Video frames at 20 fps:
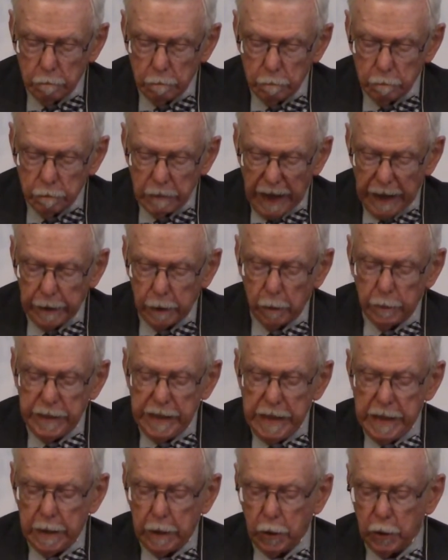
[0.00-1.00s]
That'll
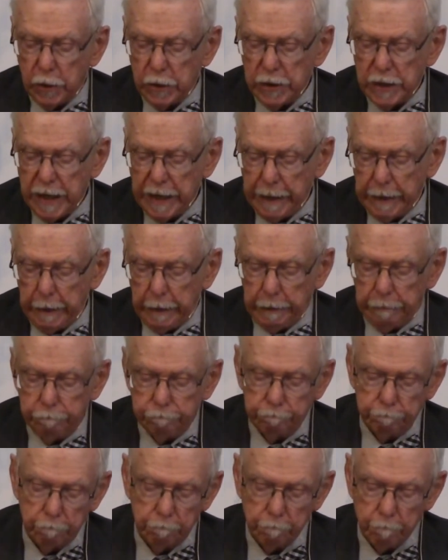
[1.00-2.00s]
be a good day
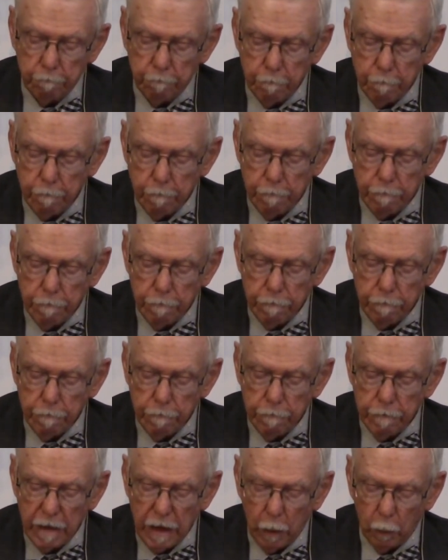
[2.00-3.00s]

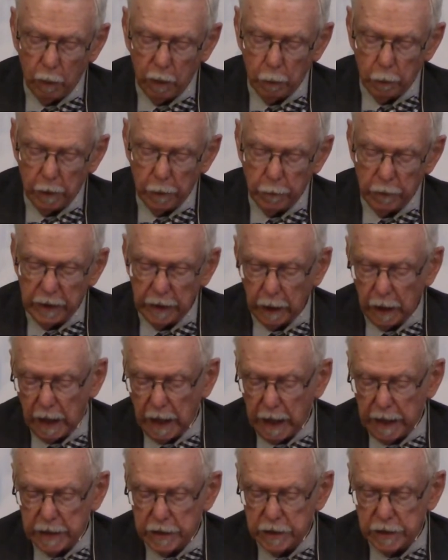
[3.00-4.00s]
when we
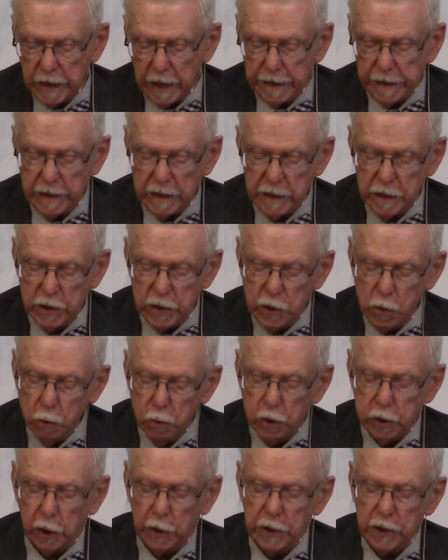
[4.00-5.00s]
realize that is
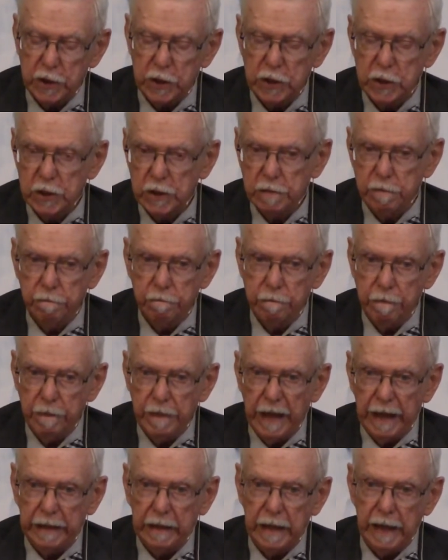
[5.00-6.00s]
useless,
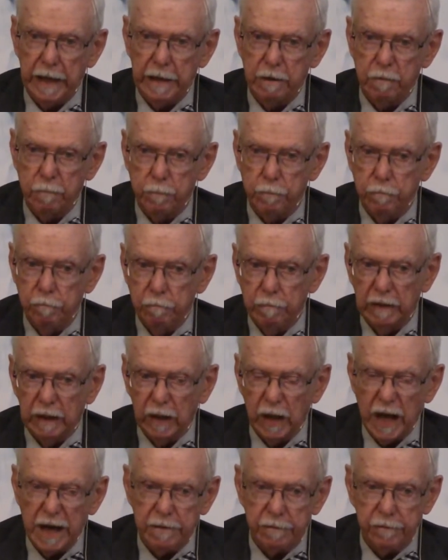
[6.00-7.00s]
that kind of
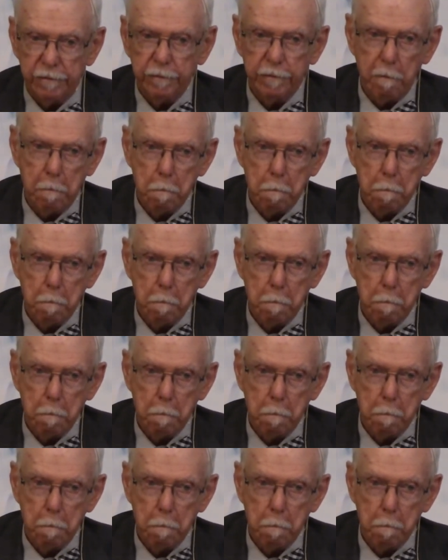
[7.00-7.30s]
life